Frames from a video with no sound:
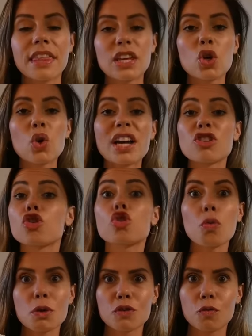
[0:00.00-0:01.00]
Thank you guys
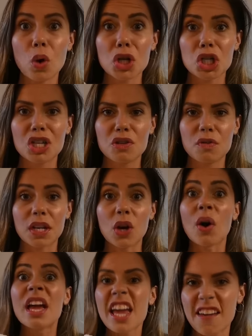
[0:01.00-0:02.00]
so much for watching this video.
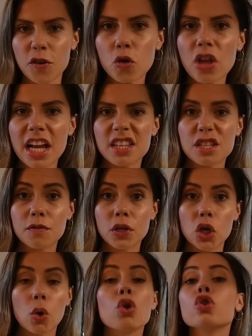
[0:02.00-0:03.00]
If you like this
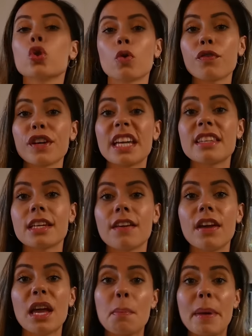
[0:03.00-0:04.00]
video, don't forget to give
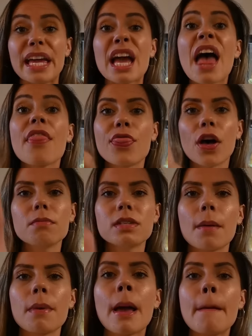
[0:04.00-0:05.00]
it a big thumbs
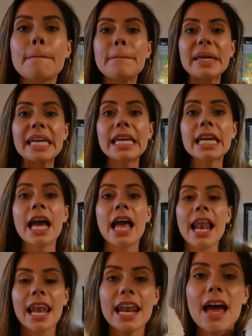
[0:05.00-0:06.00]
up. Me,
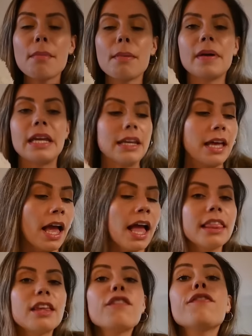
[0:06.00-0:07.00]
Llama Bean,
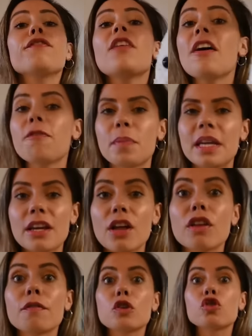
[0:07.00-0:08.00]
and little Fluff Bean,
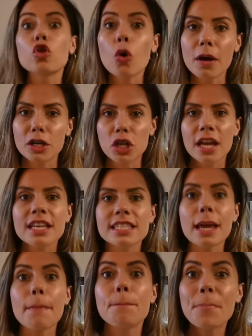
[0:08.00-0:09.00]
love you so much.
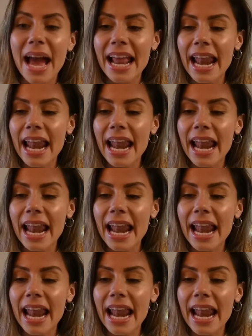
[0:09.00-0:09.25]
Say bye,